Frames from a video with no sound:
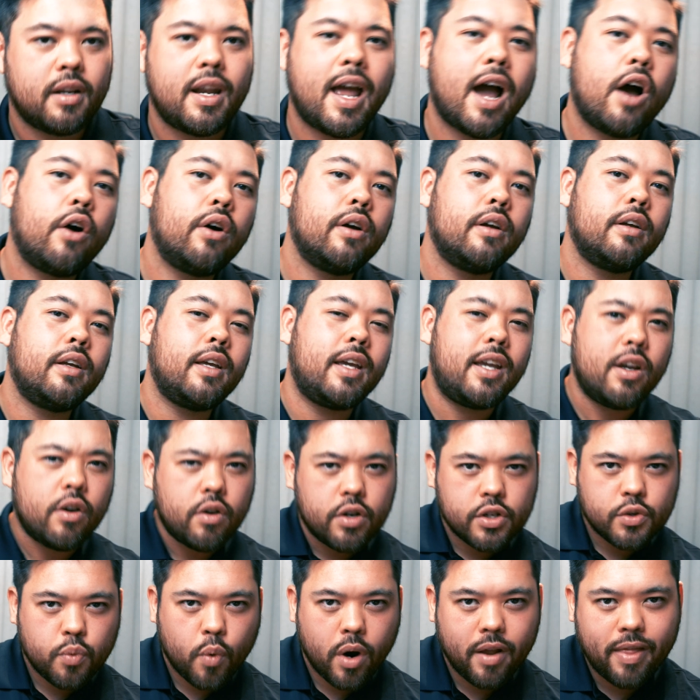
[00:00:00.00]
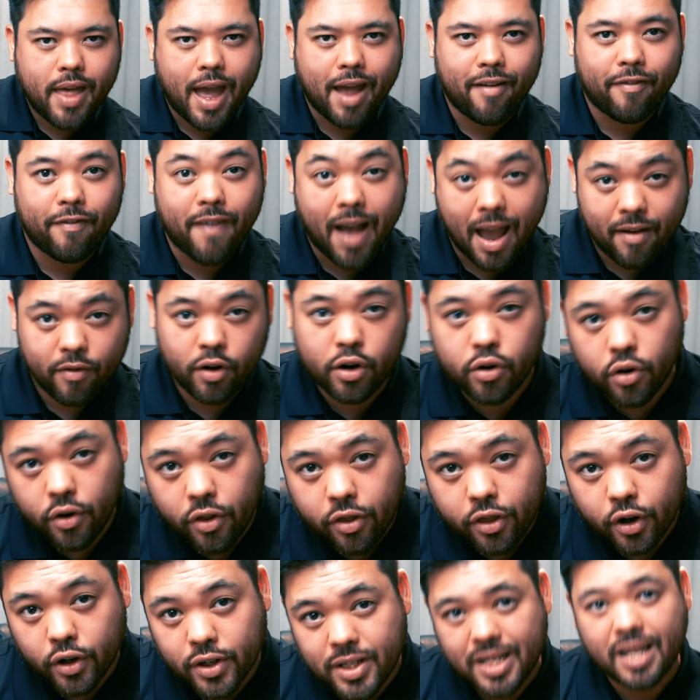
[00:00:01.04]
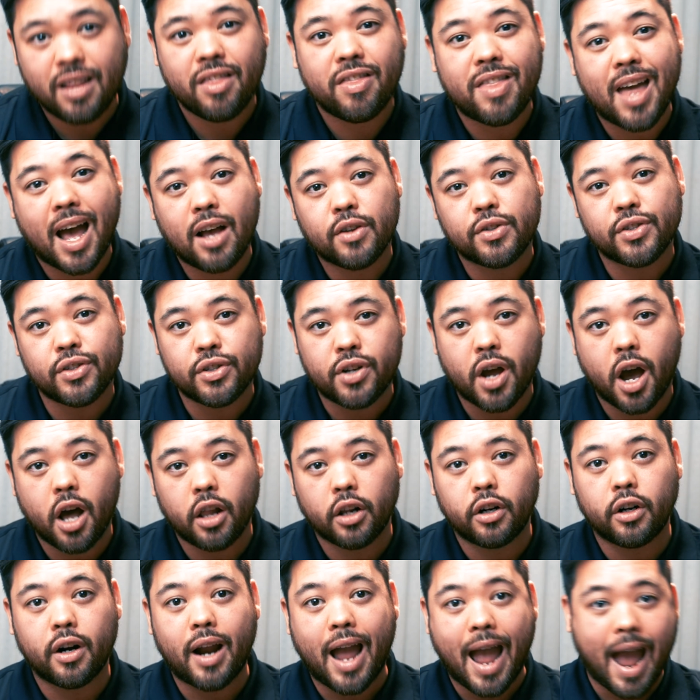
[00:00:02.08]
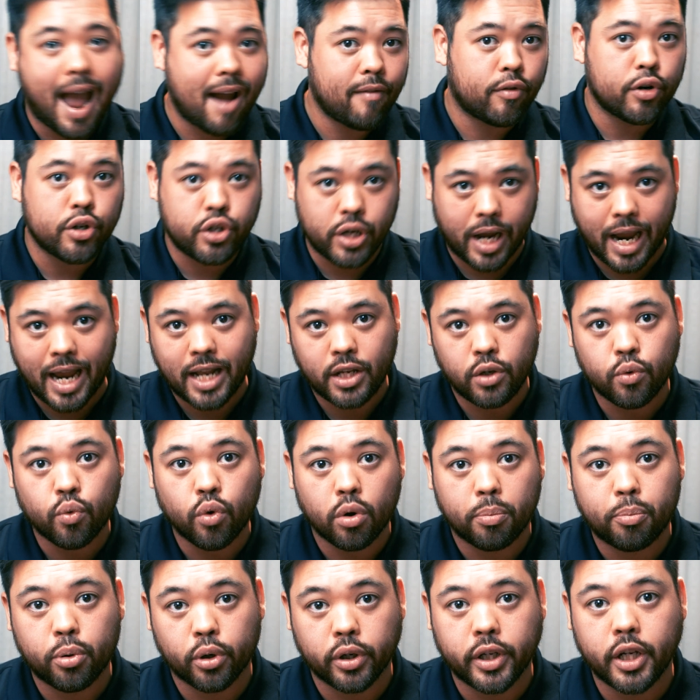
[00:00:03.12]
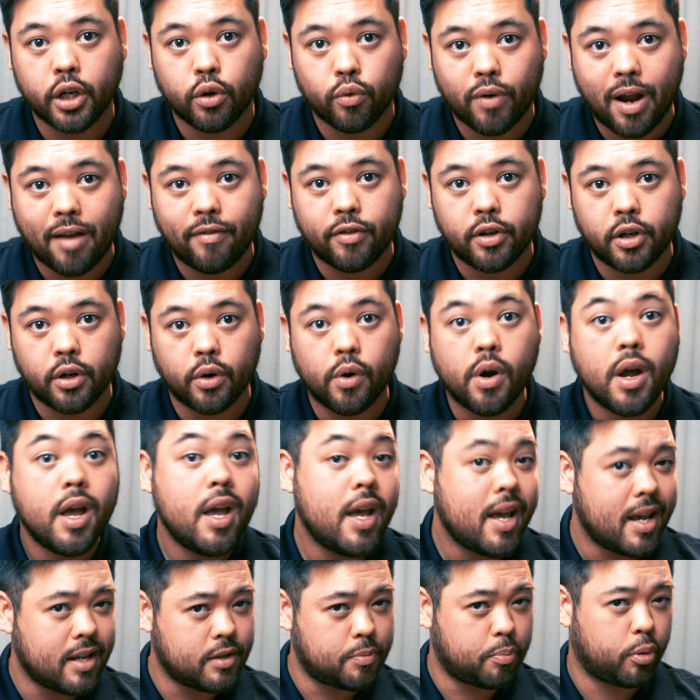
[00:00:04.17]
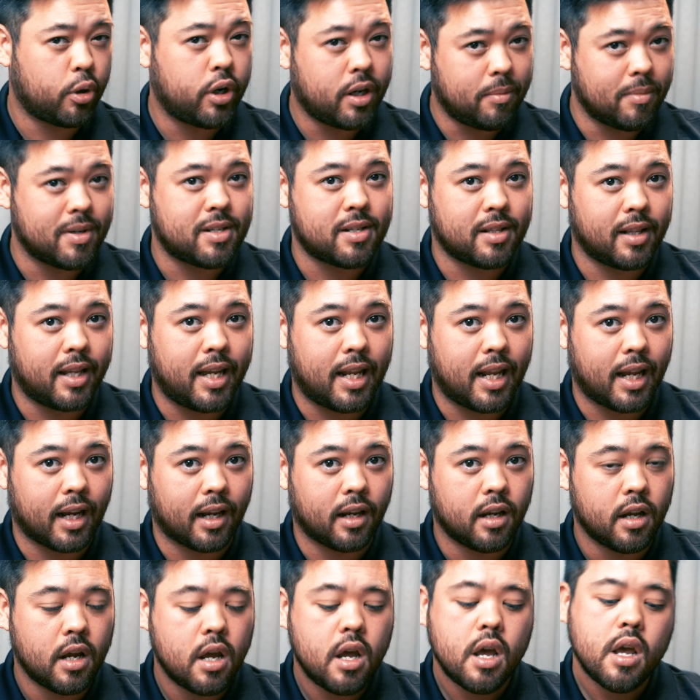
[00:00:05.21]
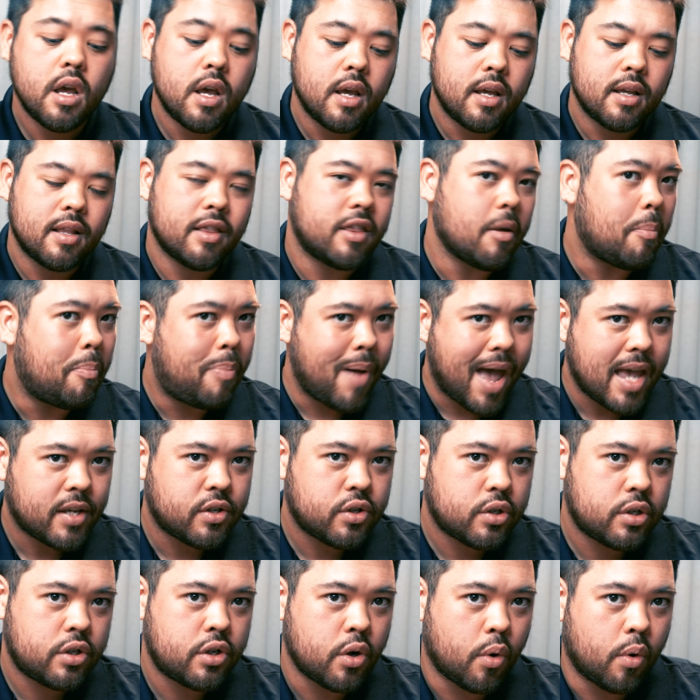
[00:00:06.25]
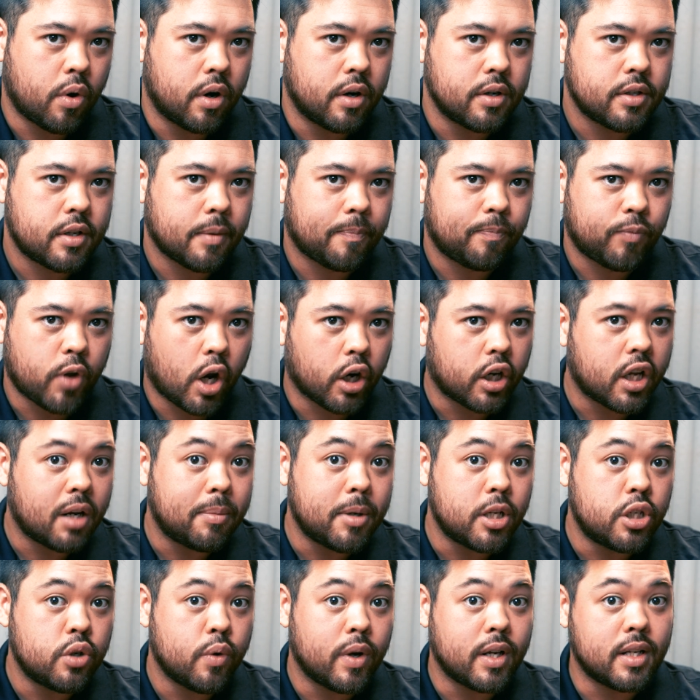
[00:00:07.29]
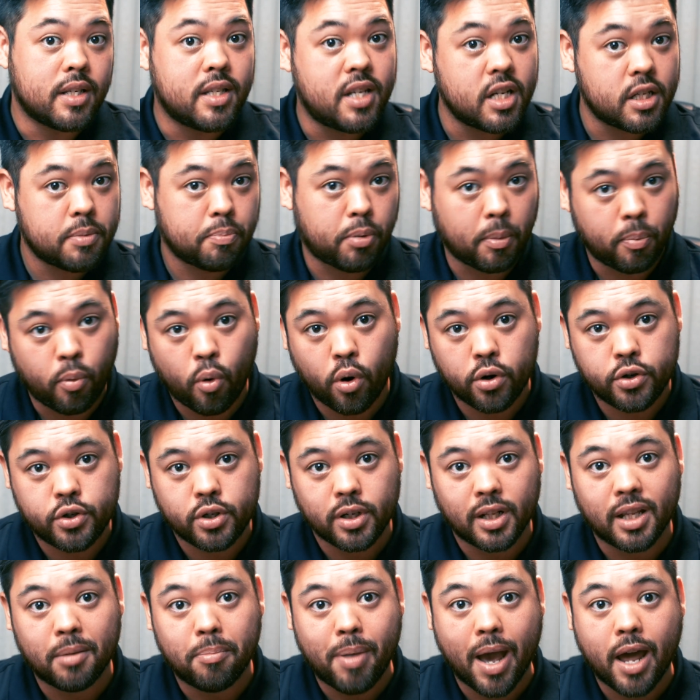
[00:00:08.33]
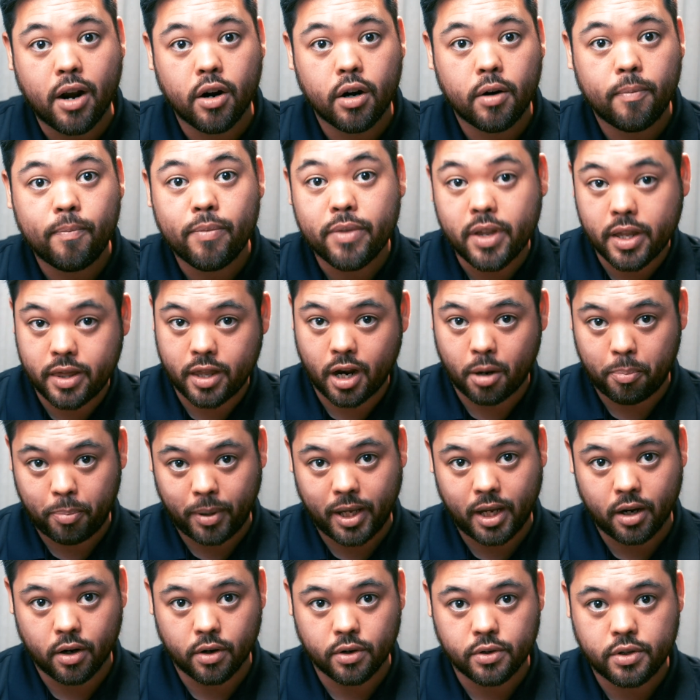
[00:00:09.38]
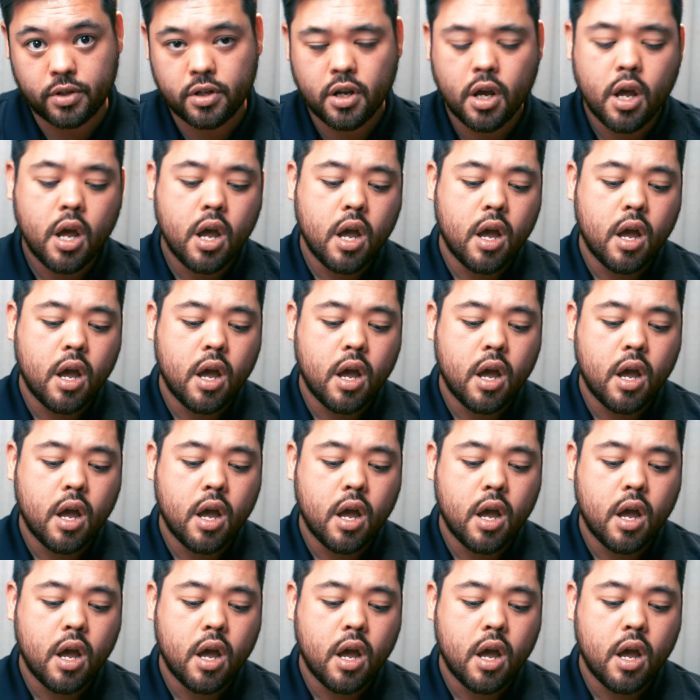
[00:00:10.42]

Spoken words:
Now, here's where that $513,000 average annual per year revenue is pretty misleading. The best stores are going to be doing disproportionately better than their peers.